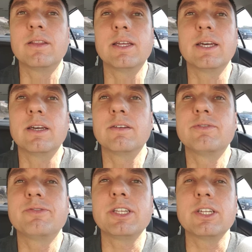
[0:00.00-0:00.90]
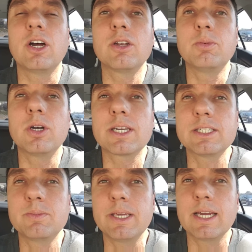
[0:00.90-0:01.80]
the $15 book
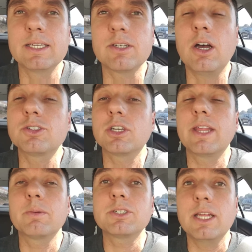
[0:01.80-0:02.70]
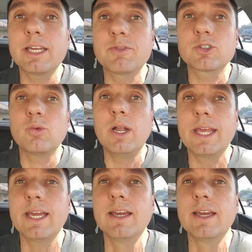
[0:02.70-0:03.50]
is because also they were selling it for 20